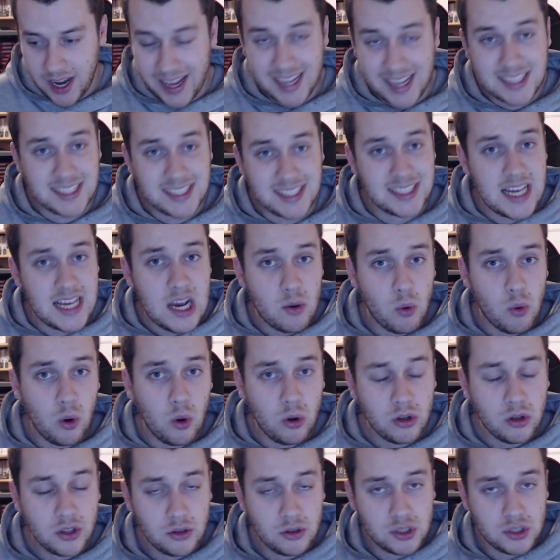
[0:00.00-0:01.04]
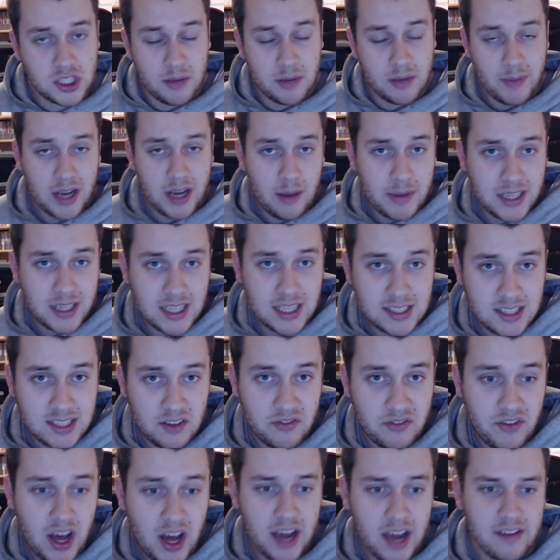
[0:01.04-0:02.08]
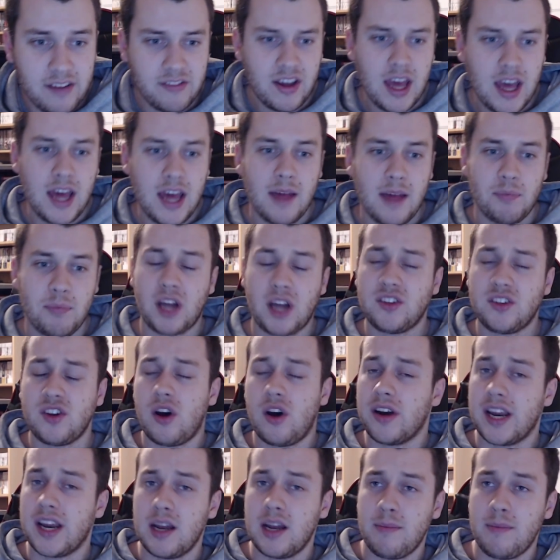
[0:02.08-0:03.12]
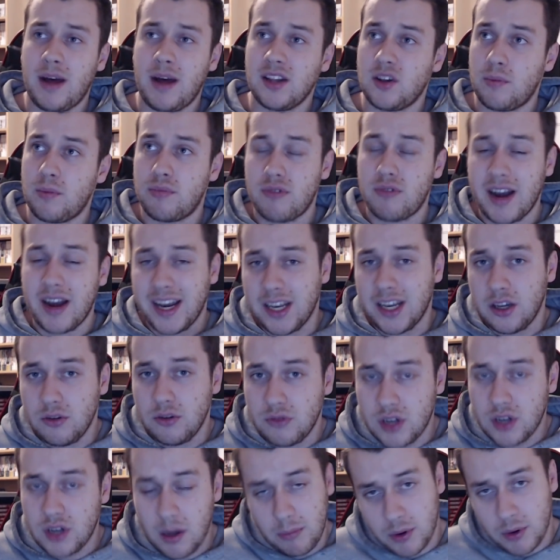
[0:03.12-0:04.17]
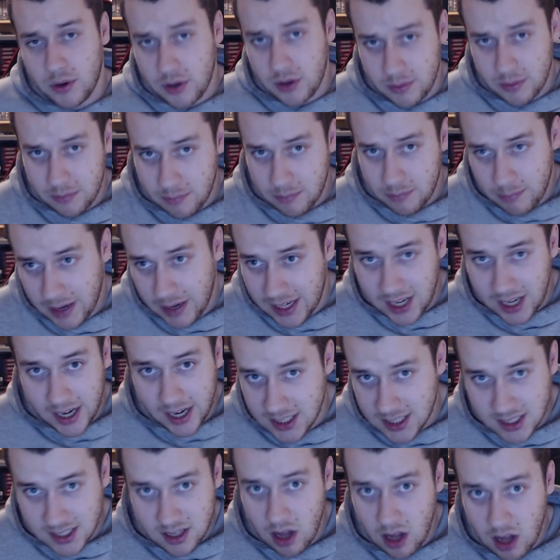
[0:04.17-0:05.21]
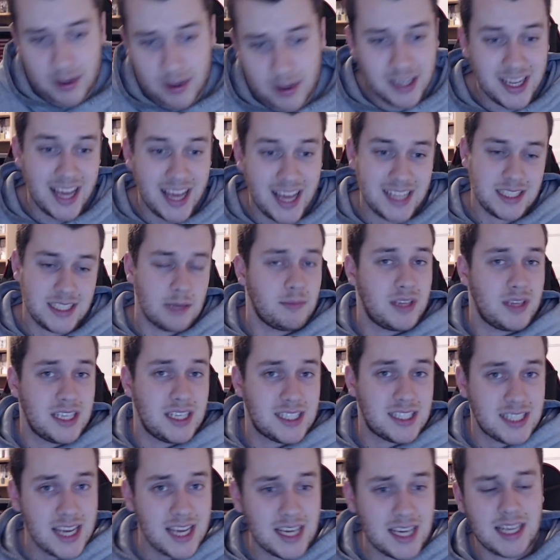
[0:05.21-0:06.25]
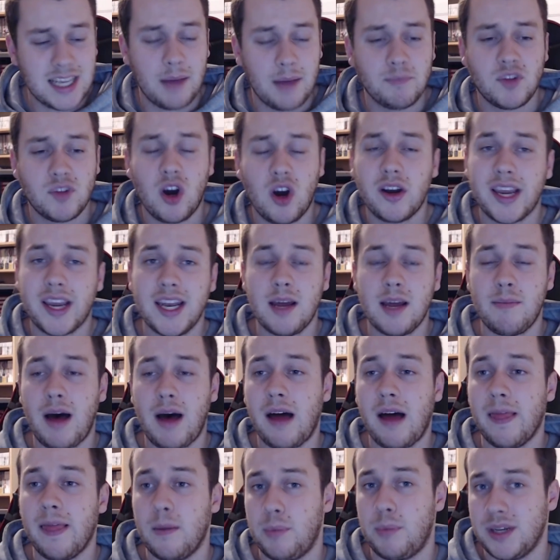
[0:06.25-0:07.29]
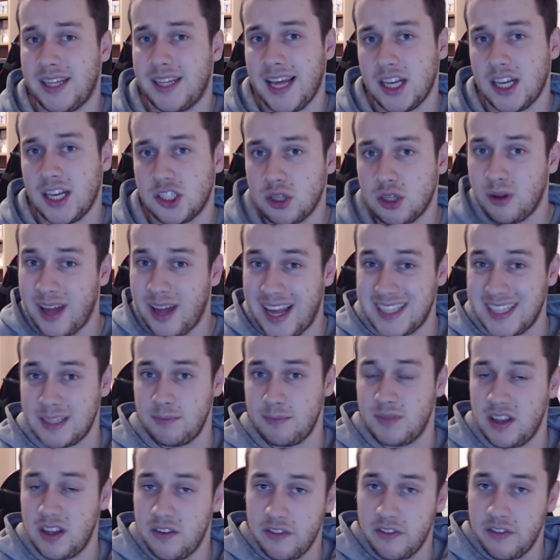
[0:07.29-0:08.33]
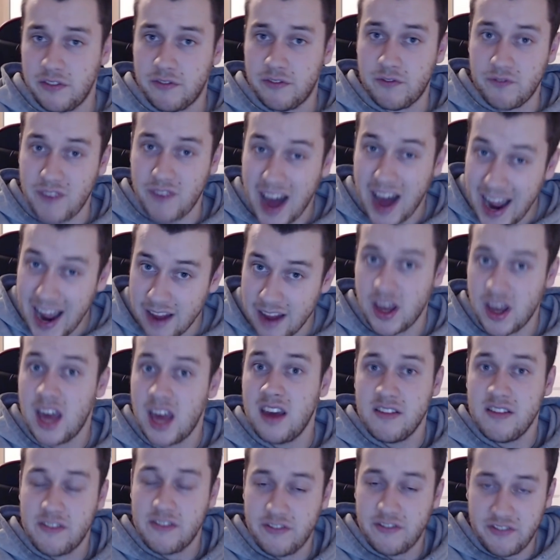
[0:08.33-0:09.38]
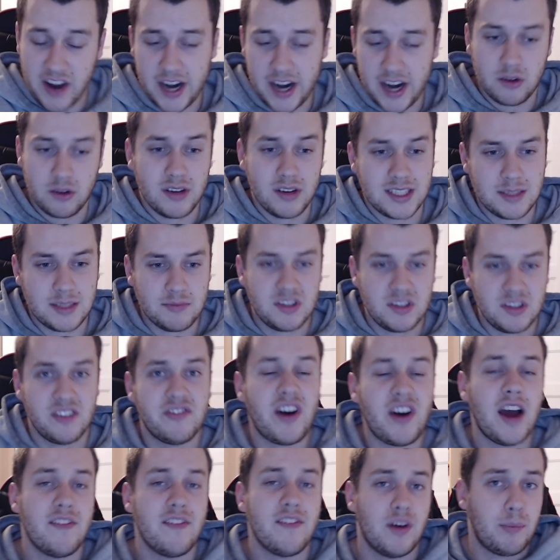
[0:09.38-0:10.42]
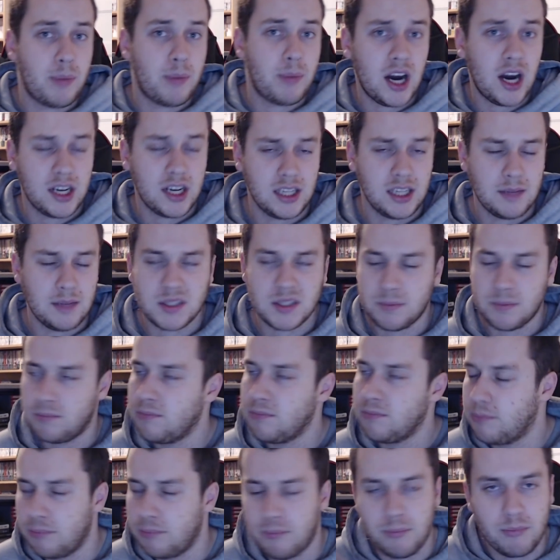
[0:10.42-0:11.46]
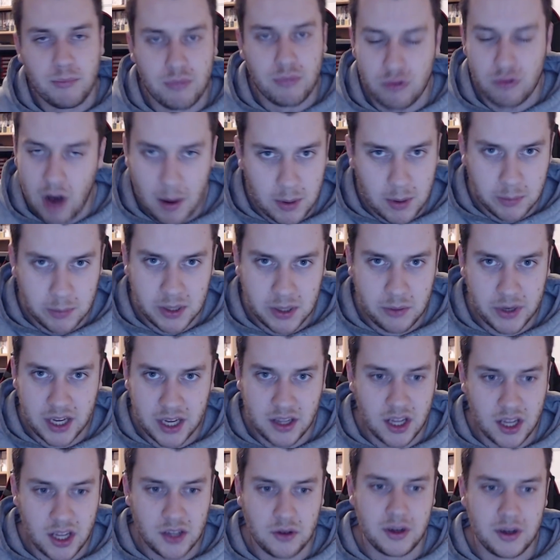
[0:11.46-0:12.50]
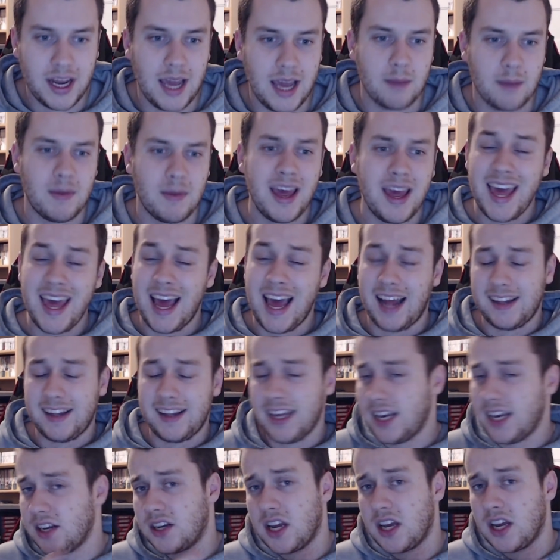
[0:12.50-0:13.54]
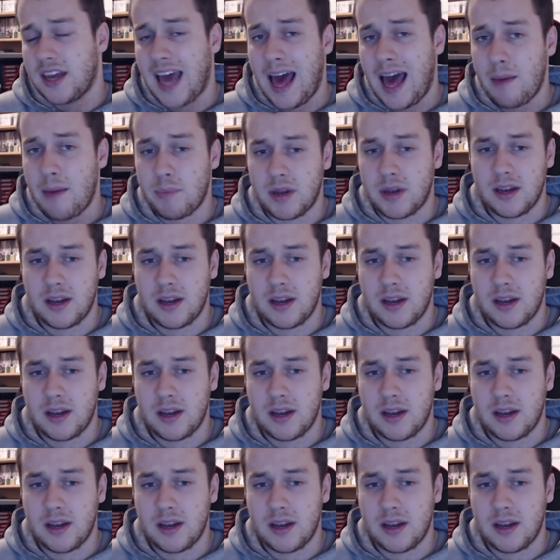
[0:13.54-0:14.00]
sequel to Shin Megami Tensei 5. I'm not talking about the brand new numbered mainline installment, SMT6. I'm talking about a potential SMT5 final, SMT5 Apocalypse, probably with another name. I think it could happen